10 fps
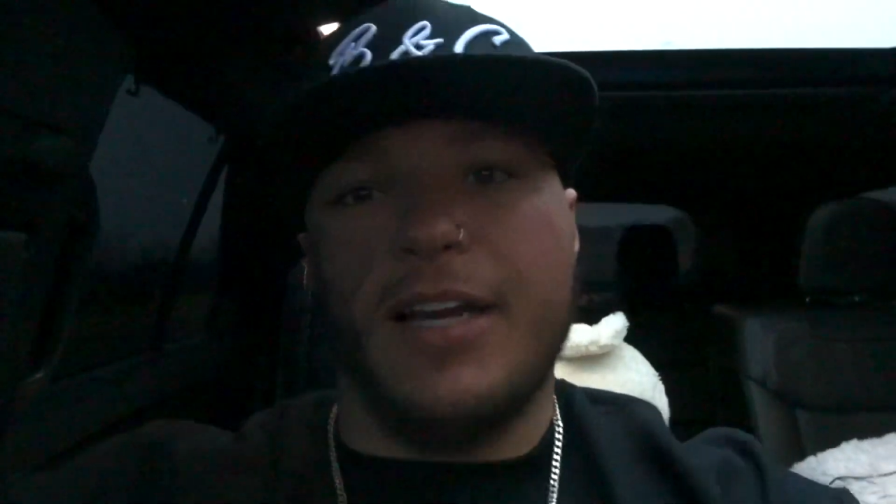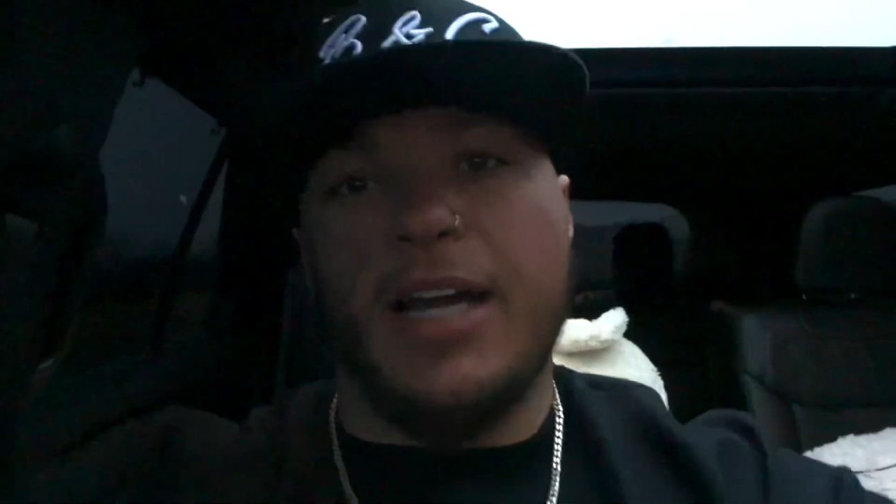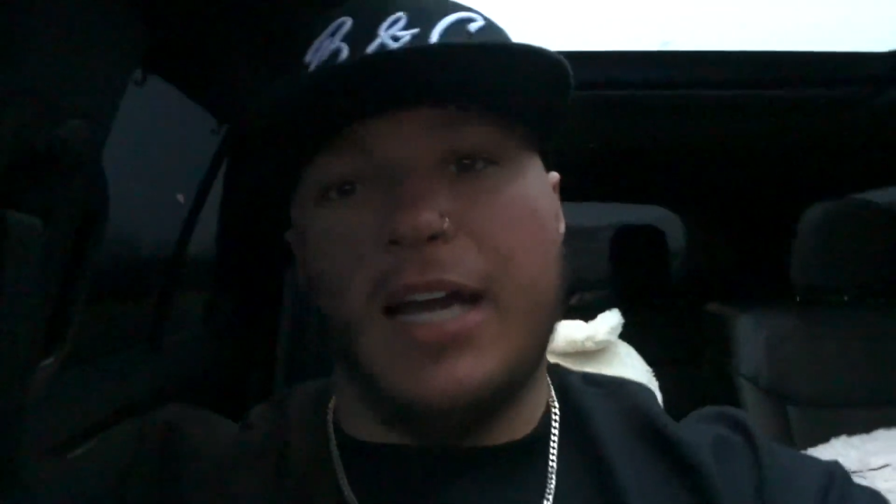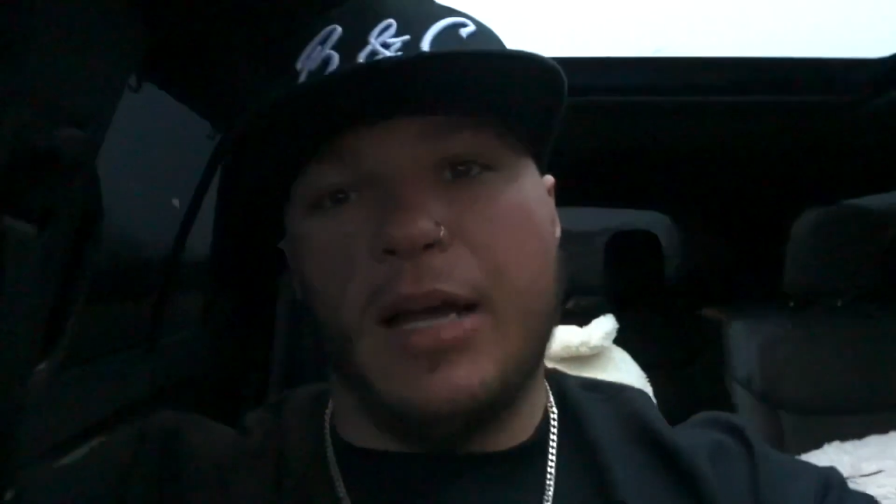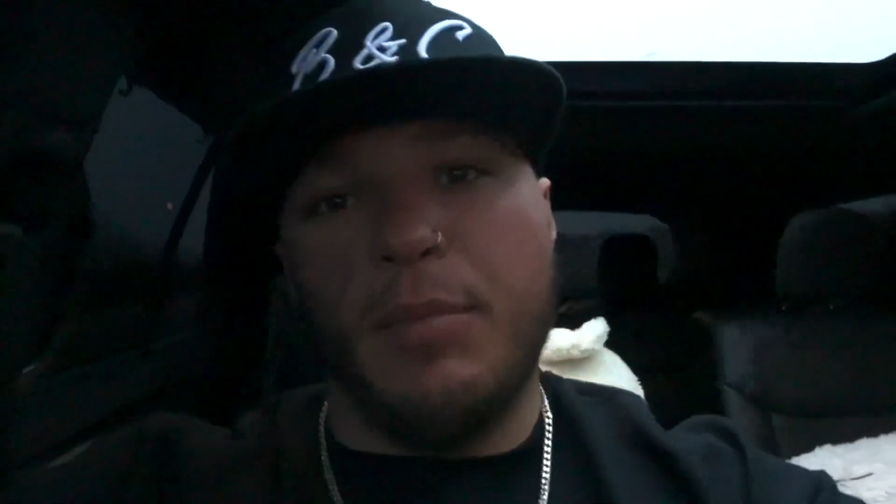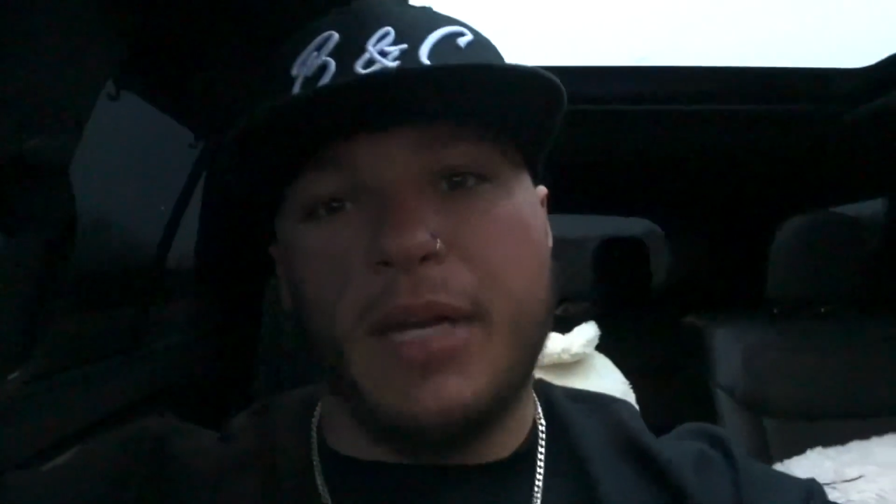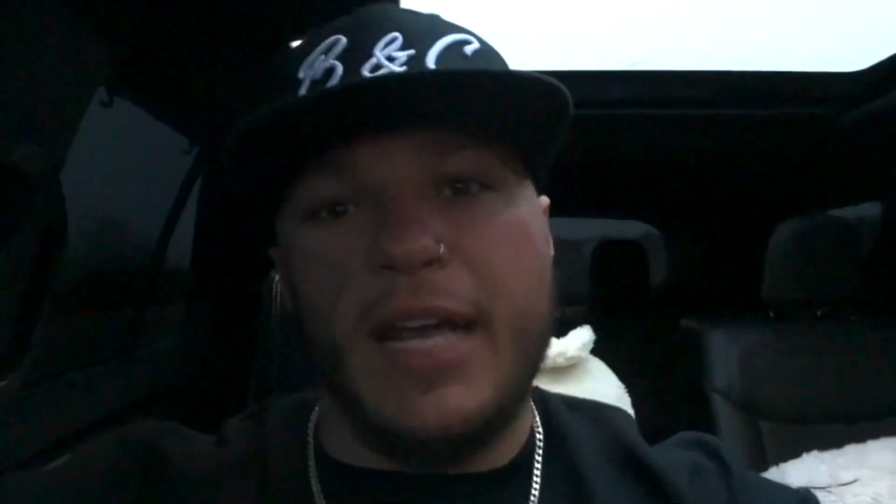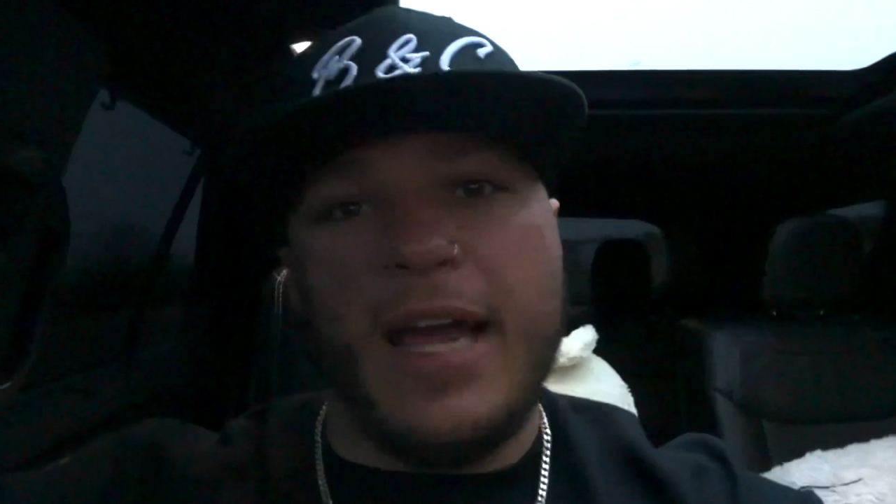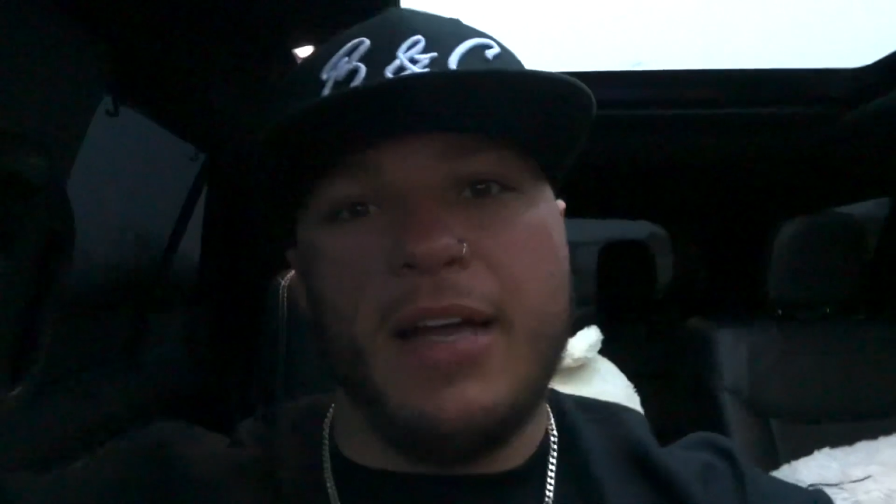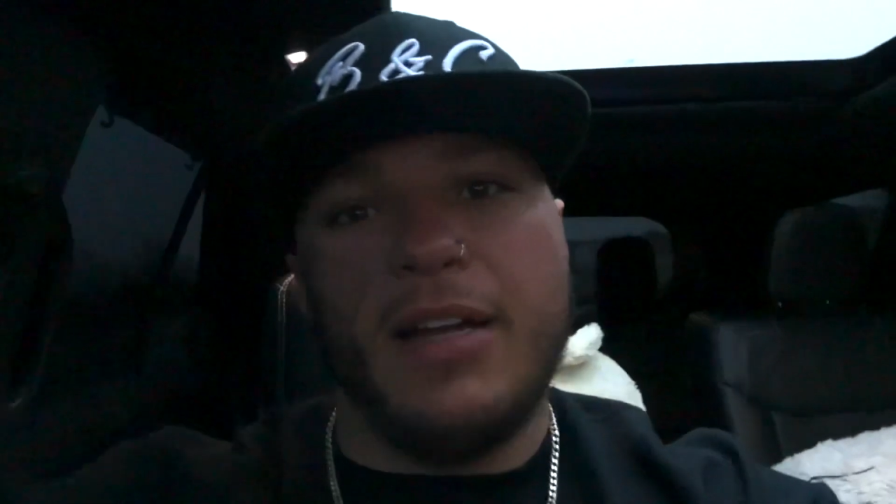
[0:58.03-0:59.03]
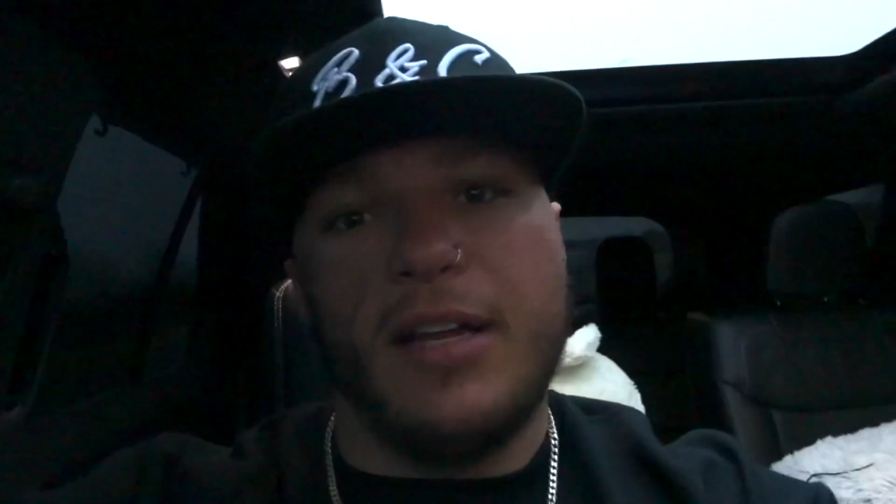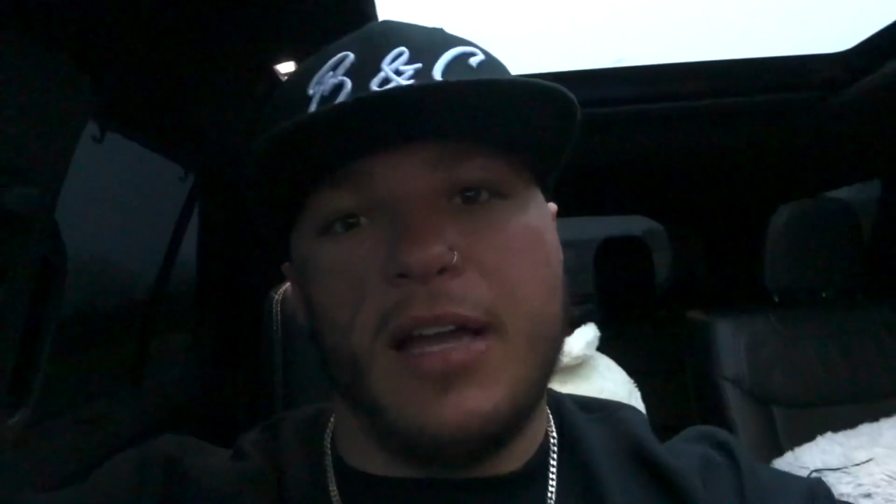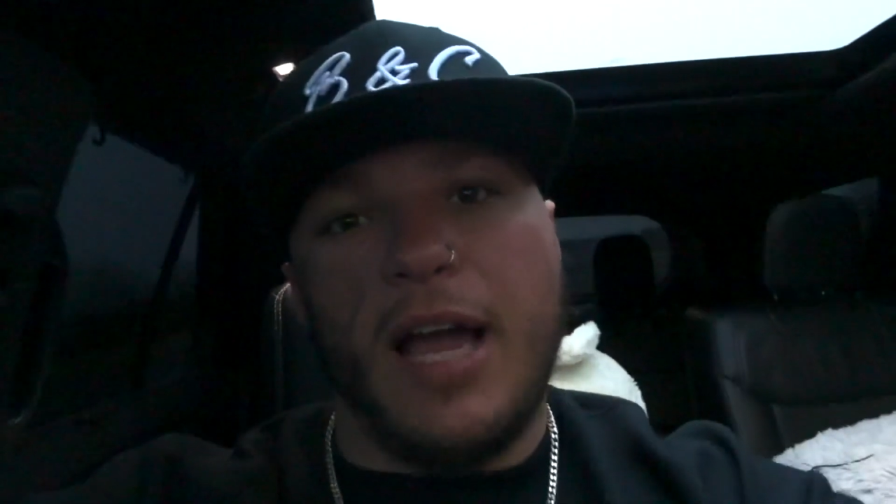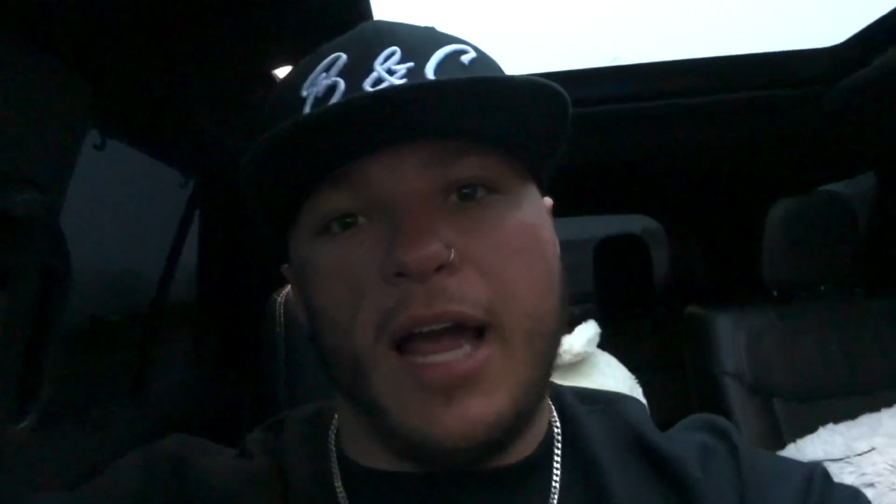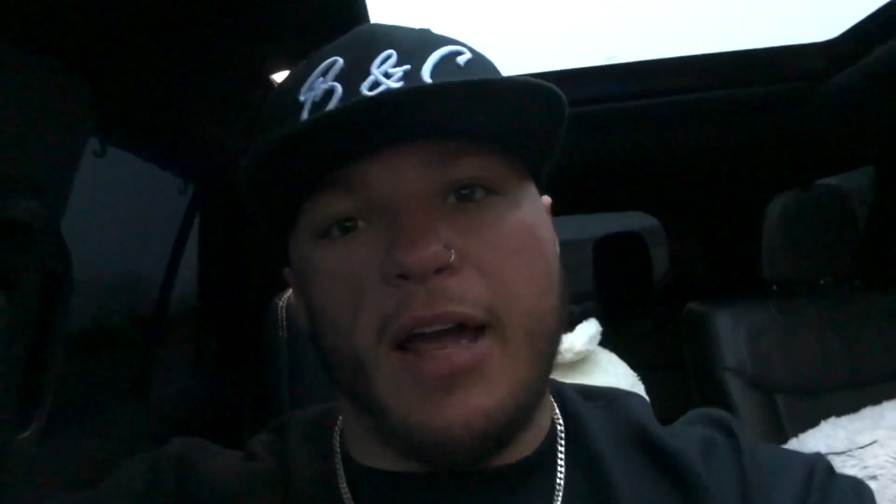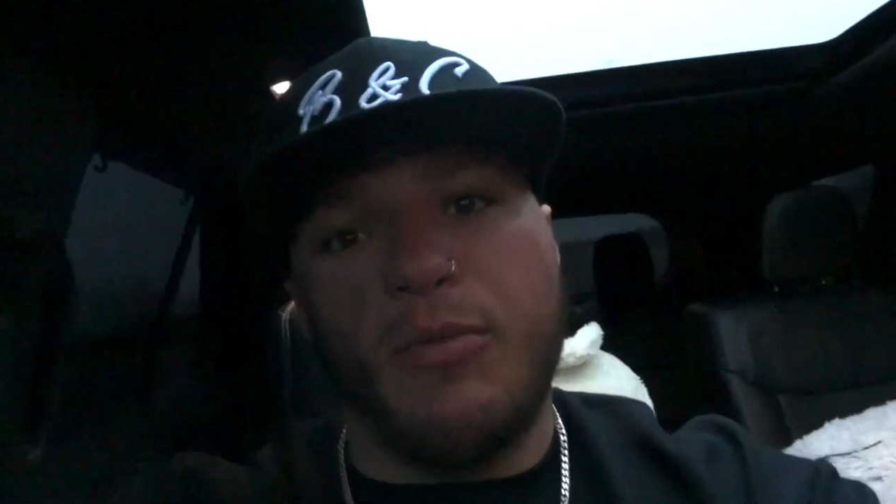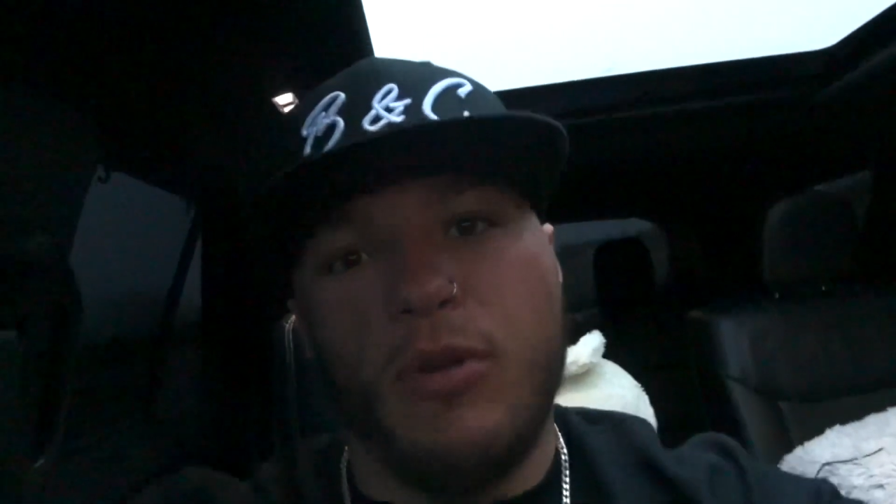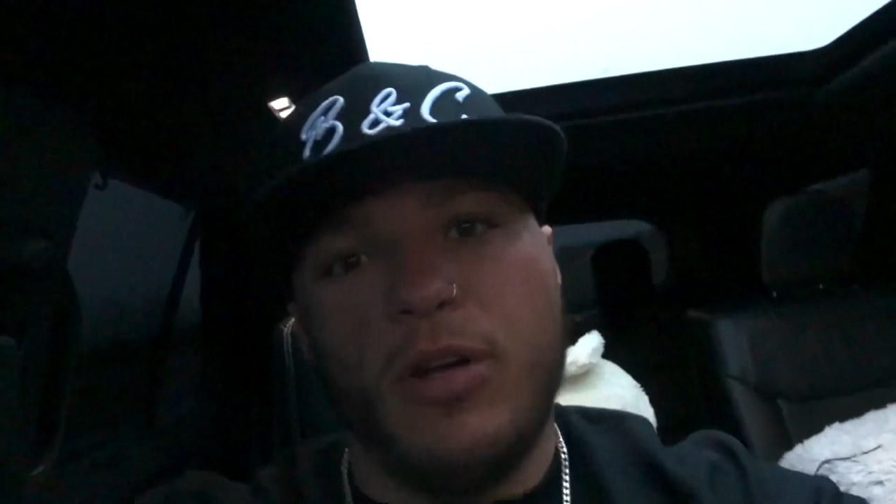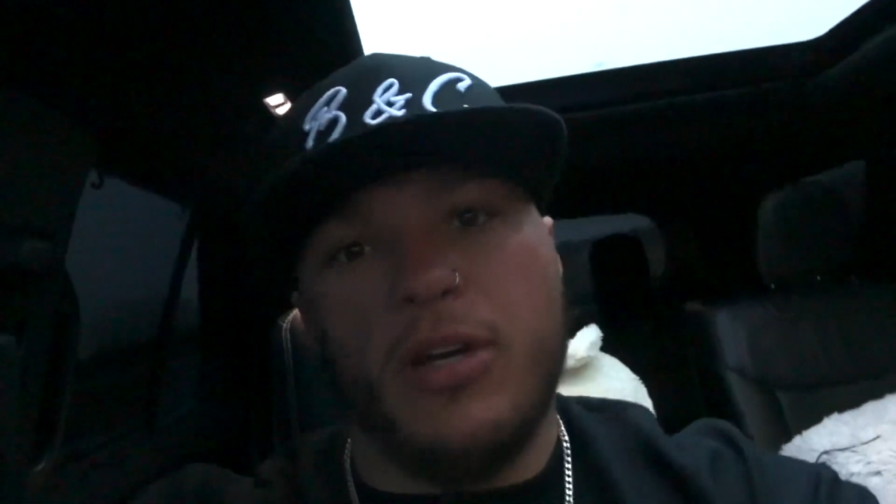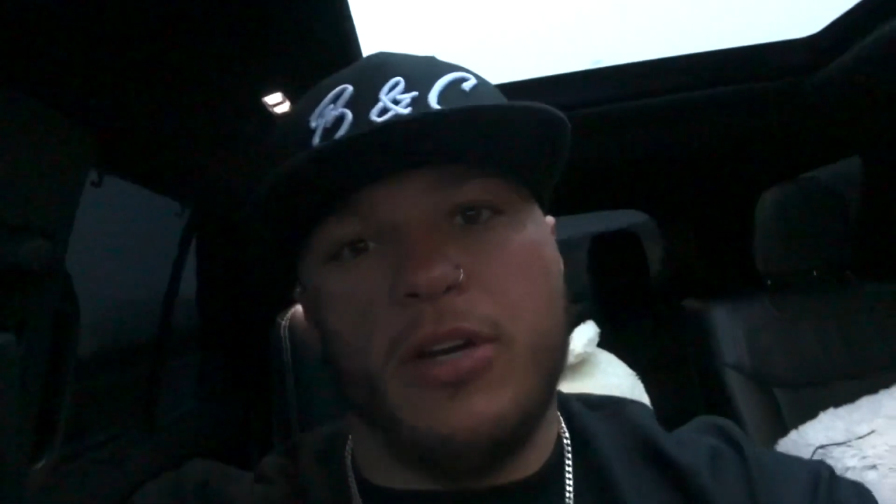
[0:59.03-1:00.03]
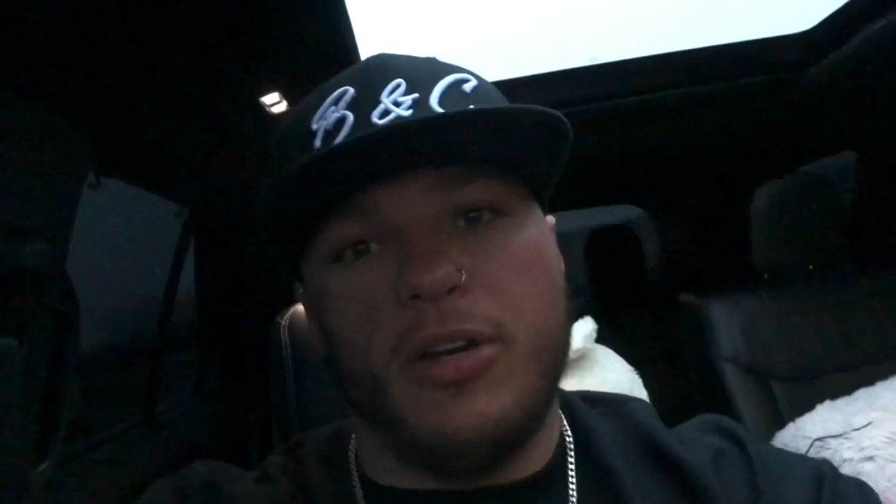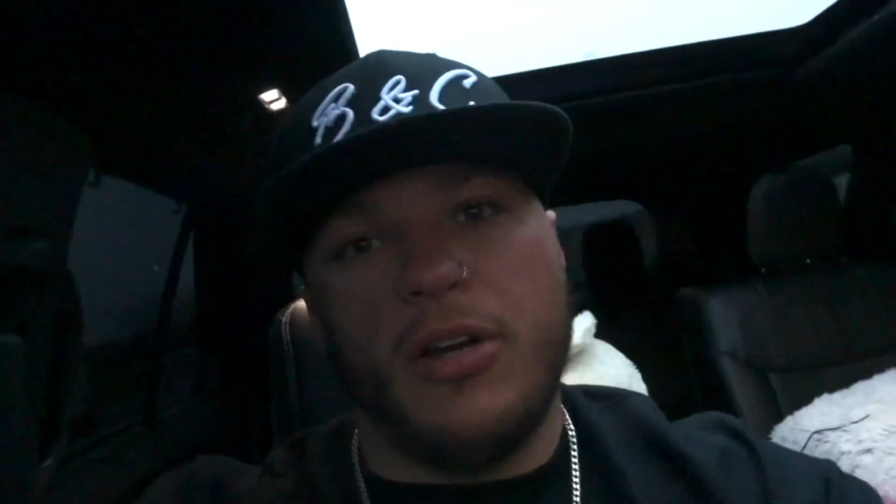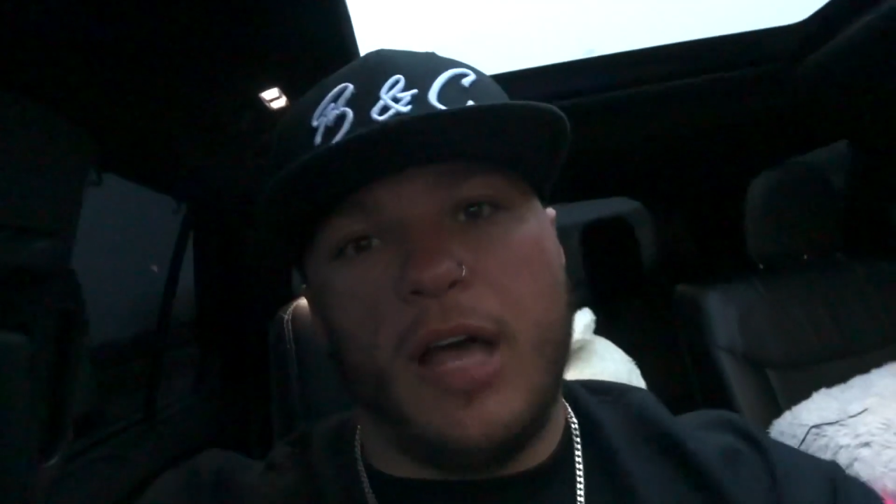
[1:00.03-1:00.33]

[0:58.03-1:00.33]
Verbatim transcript: Um, but yeah, I will